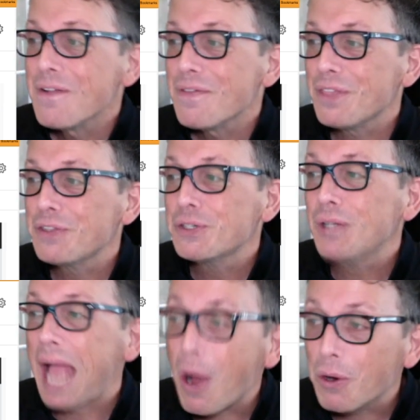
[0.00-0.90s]
that your
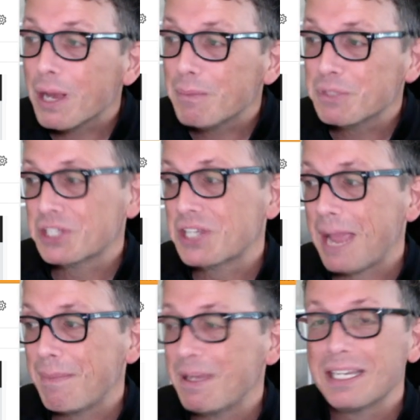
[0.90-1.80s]
outcomes
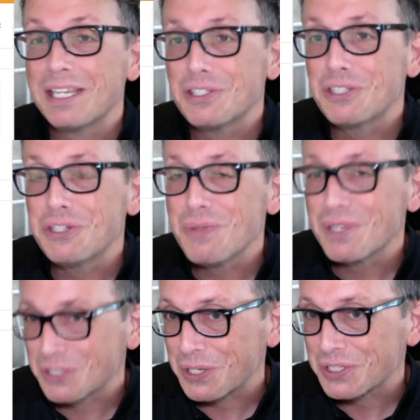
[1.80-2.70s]
assignment is due
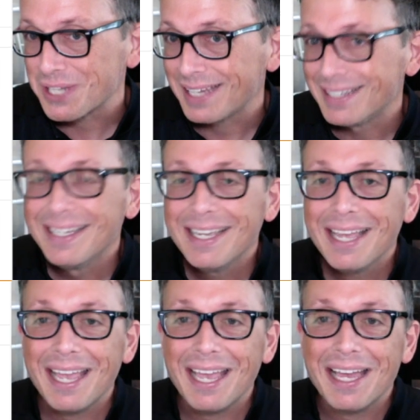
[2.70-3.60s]
this Thursday.
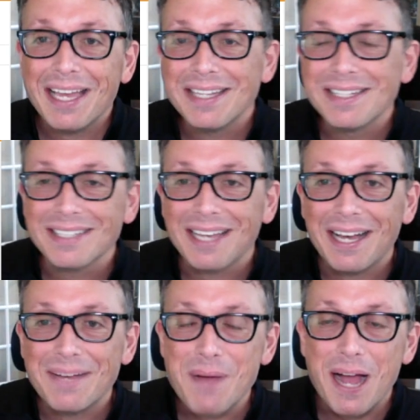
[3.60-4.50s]
And
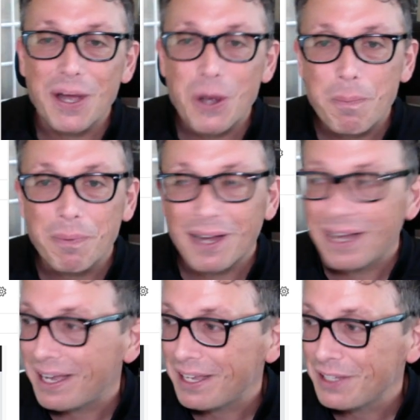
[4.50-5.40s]
I hope
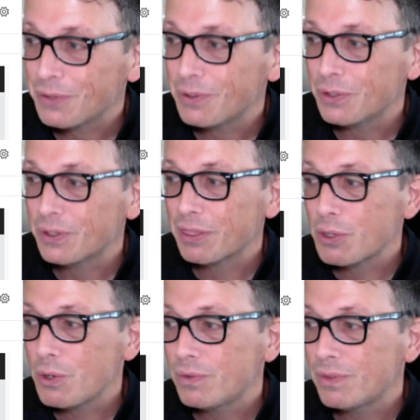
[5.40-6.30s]
you'll get
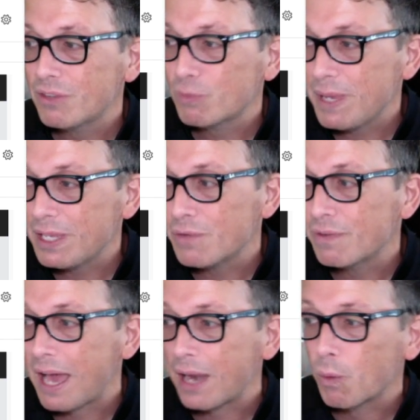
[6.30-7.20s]
through this week. You've
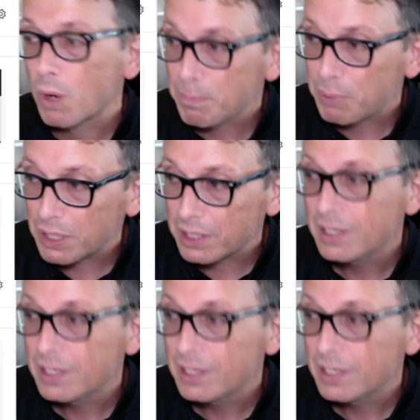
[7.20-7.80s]
got a workbook,